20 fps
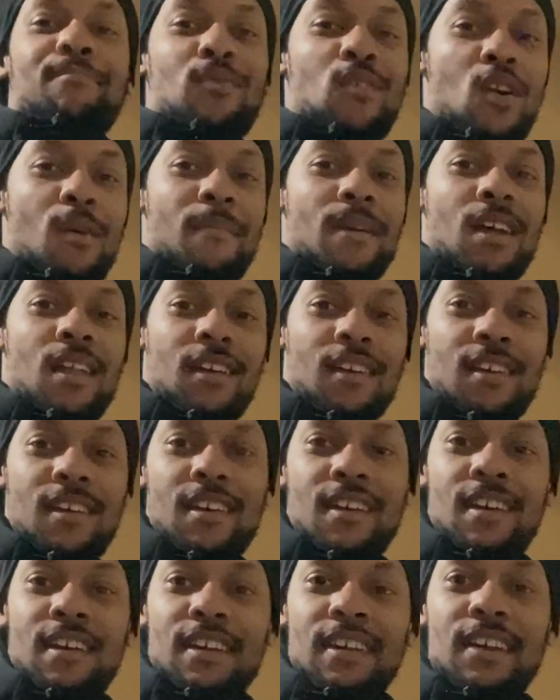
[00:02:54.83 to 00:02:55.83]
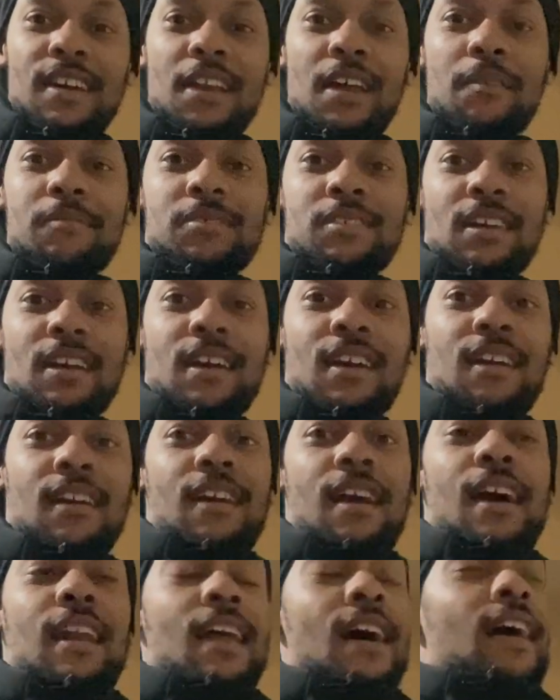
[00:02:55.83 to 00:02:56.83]
booming. You know what I'm saying?
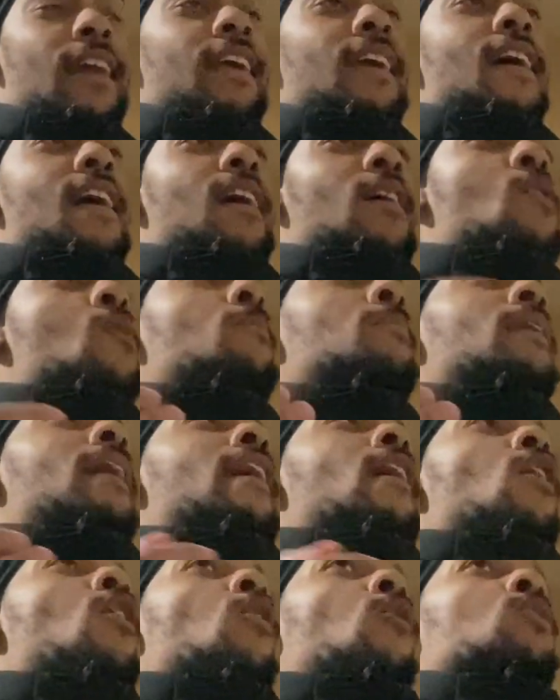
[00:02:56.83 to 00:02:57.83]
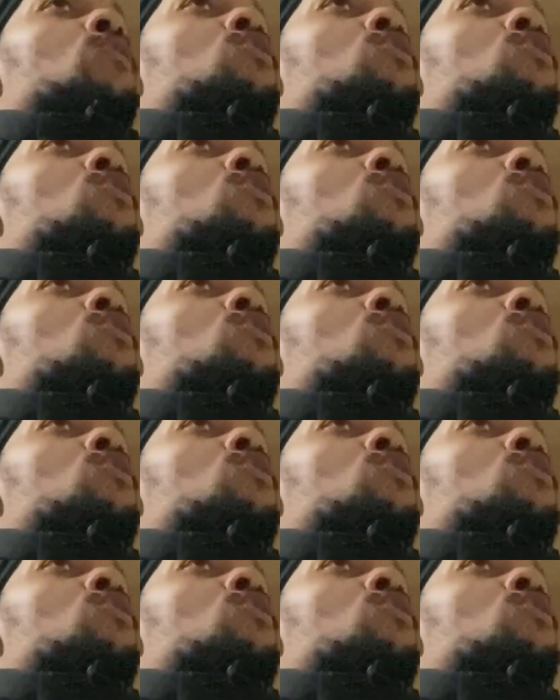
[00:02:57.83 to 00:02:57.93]
A lot of y'all gonna be like, oh,